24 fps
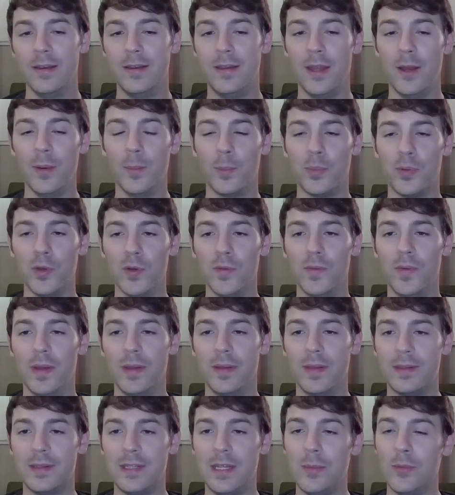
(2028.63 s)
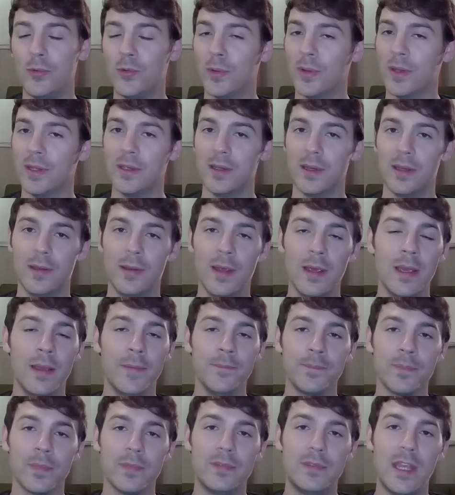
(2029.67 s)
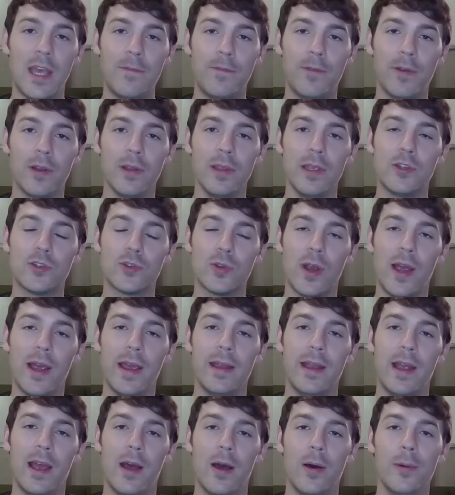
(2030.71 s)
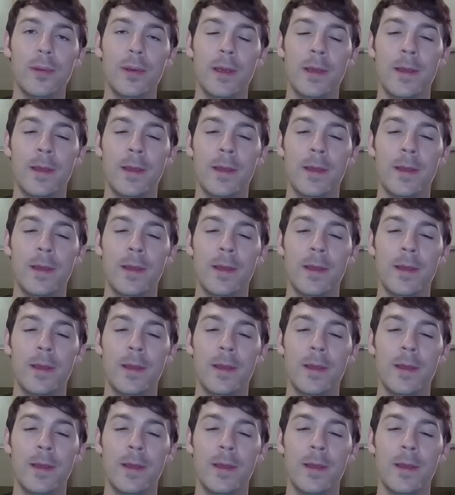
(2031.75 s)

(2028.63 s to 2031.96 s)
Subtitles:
didn't prove it, the team's really good. Definitely try it out.